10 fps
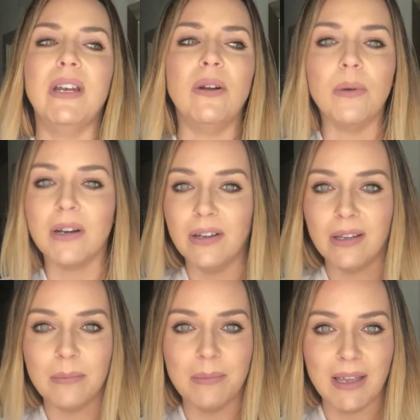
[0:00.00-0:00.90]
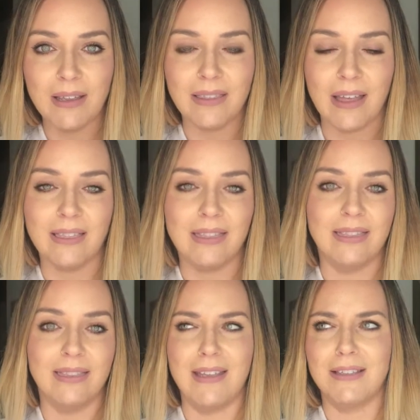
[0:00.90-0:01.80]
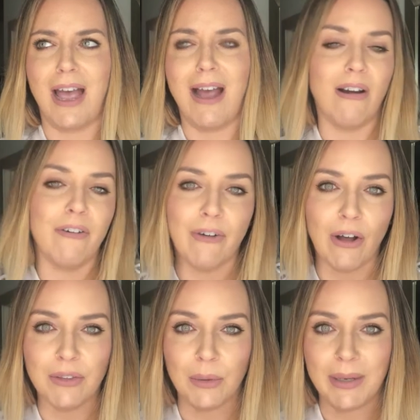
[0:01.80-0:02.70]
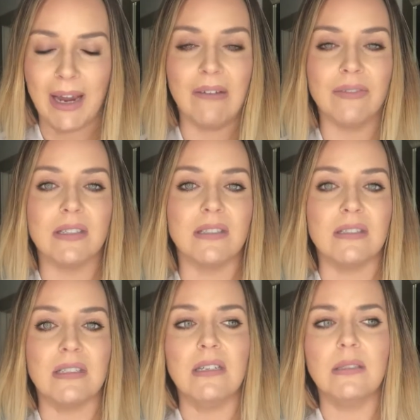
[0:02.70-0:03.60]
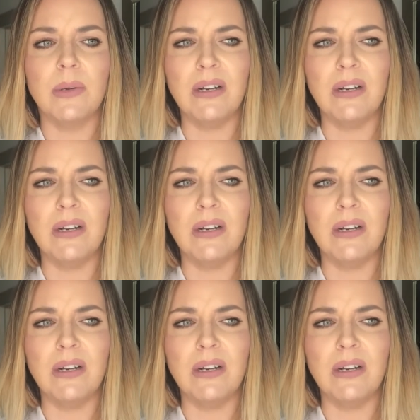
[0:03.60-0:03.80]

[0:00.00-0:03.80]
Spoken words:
we don't want to admit that it's our fault that we have this disease.